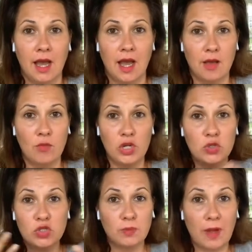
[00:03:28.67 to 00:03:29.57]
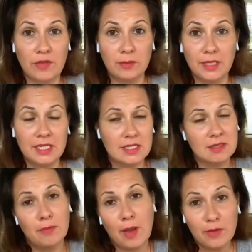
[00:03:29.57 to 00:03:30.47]
um, what used to bother me
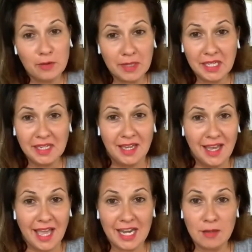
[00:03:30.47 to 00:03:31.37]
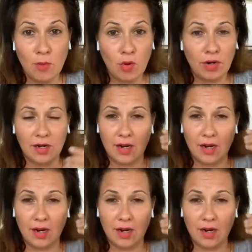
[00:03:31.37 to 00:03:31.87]
doesn't bother me anymore.